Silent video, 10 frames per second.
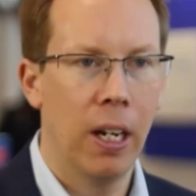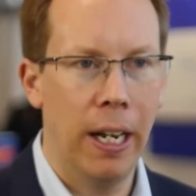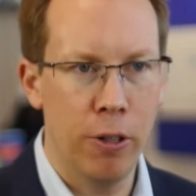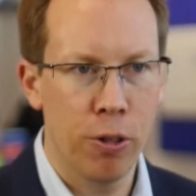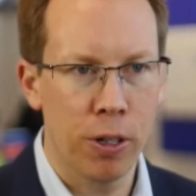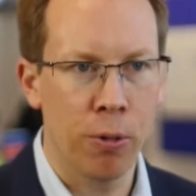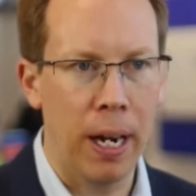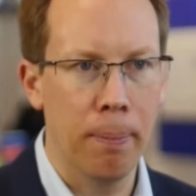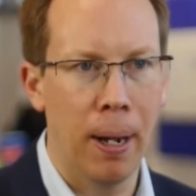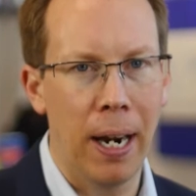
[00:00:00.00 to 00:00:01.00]
interest
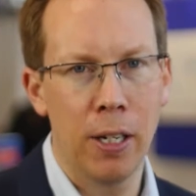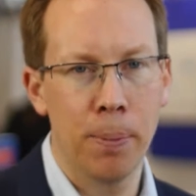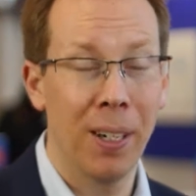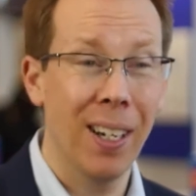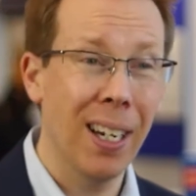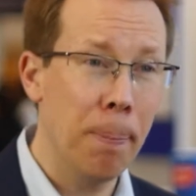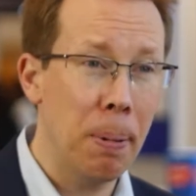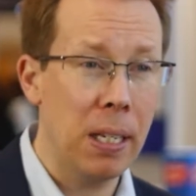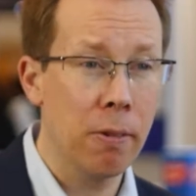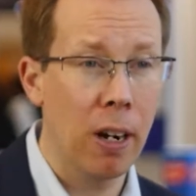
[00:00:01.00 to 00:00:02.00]
rate management, and a
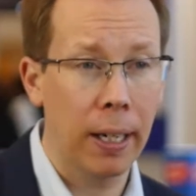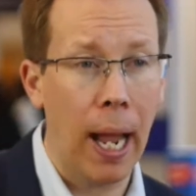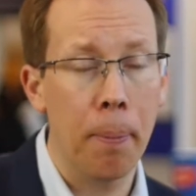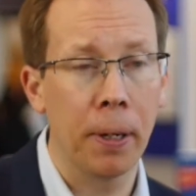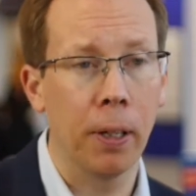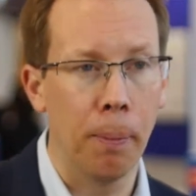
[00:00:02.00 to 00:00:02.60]
bit around capital